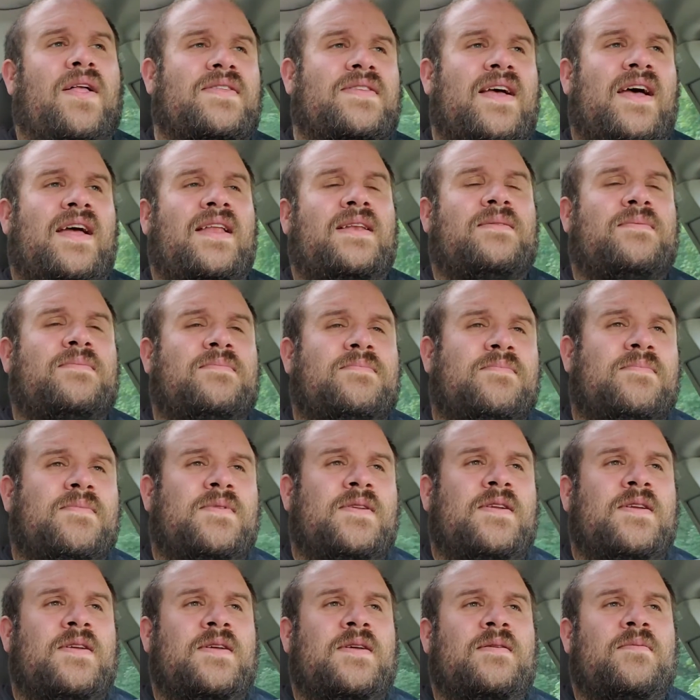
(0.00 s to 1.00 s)

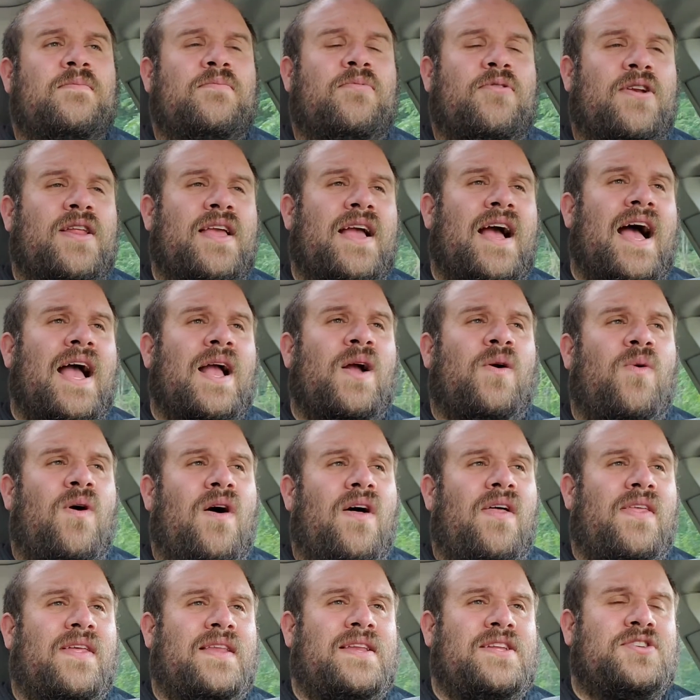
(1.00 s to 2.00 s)
done. Pretty high
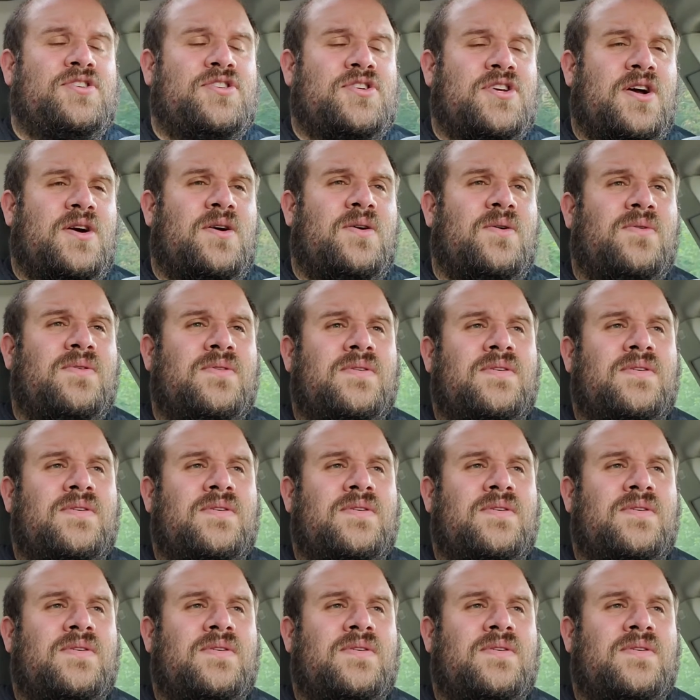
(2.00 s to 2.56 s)
quality show.